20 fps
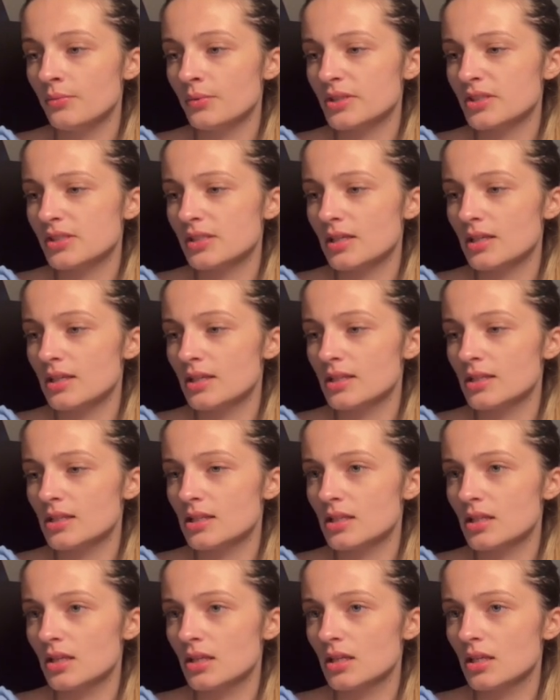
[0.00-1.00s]
which
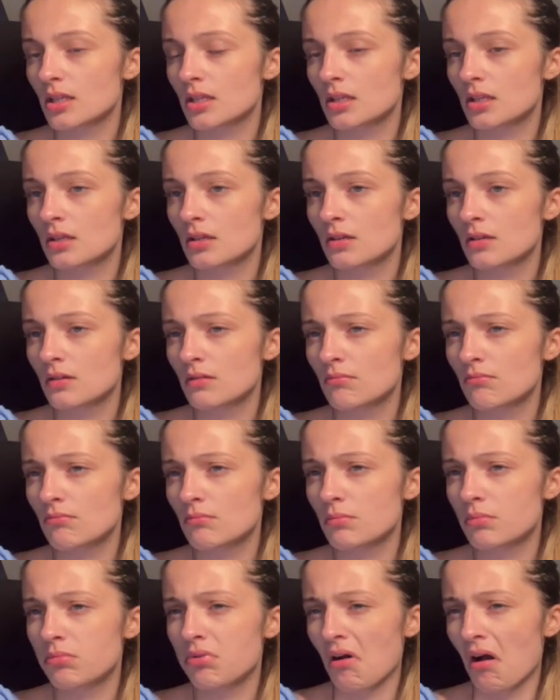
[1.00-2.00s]
is
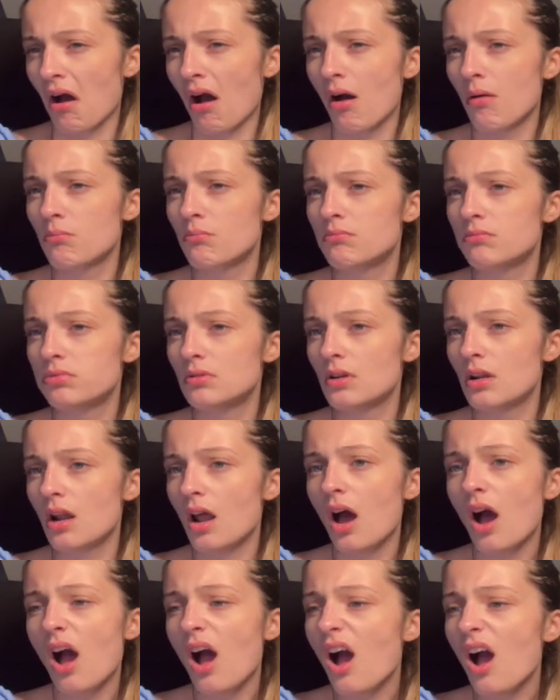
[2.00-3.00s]

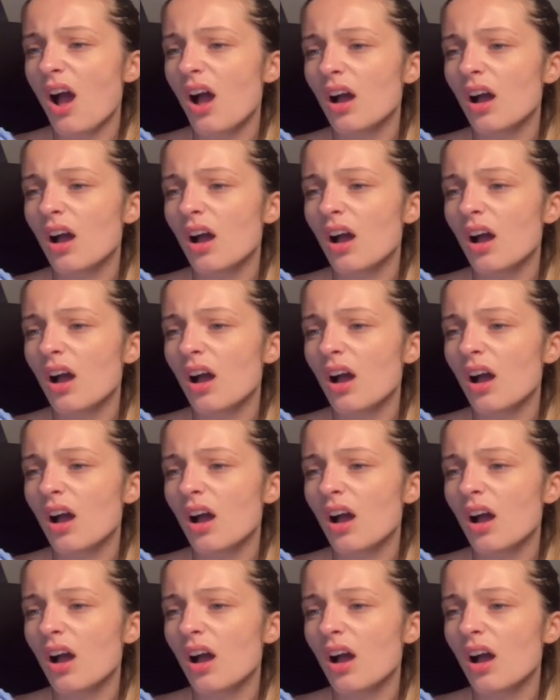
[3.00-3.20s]
babla.